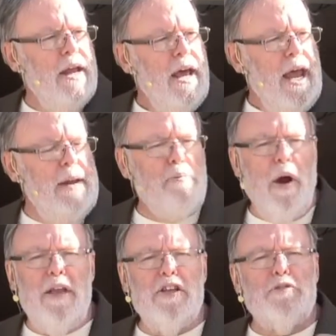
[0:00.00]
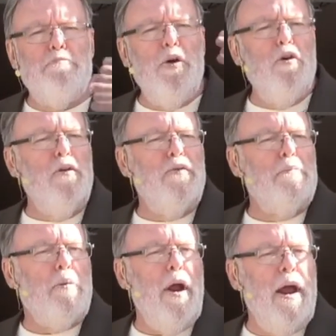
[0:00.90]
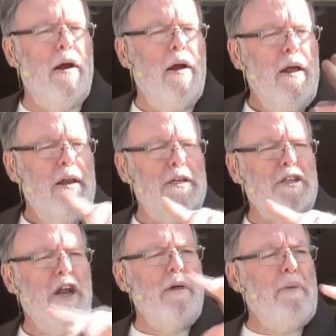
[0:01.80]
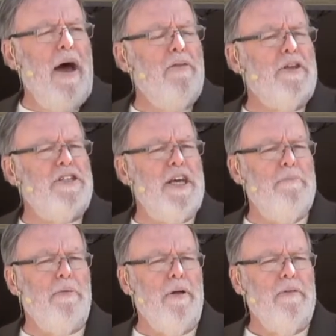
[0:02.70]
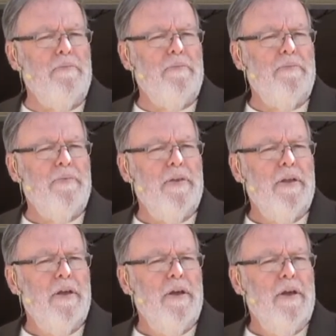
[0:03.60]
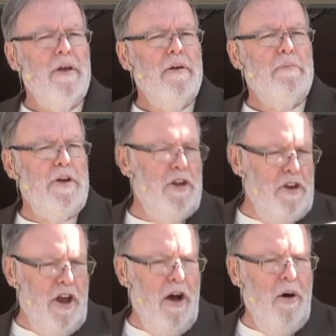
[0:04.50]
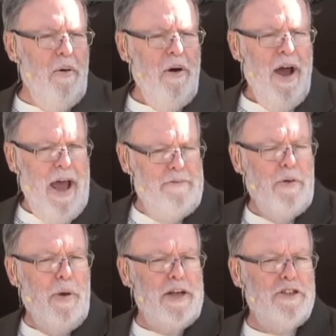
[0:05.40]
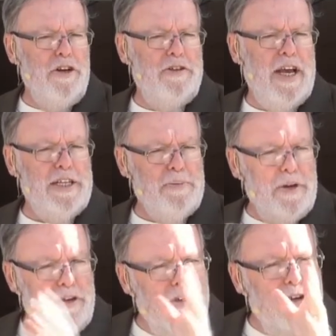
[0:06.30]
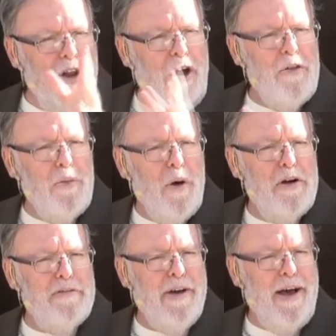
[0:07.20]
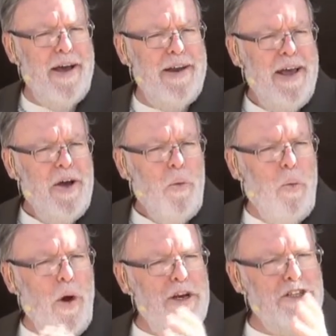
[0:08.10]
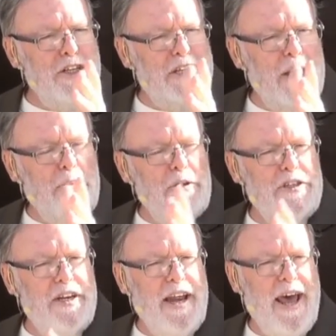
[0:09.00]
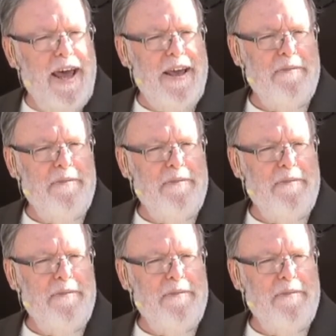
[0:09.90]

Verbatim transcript: and he prayed this beautiful prayer, listen, about the temple. But do you know? Have you read your New Testament? Do you know the Word of God? What is the temple today?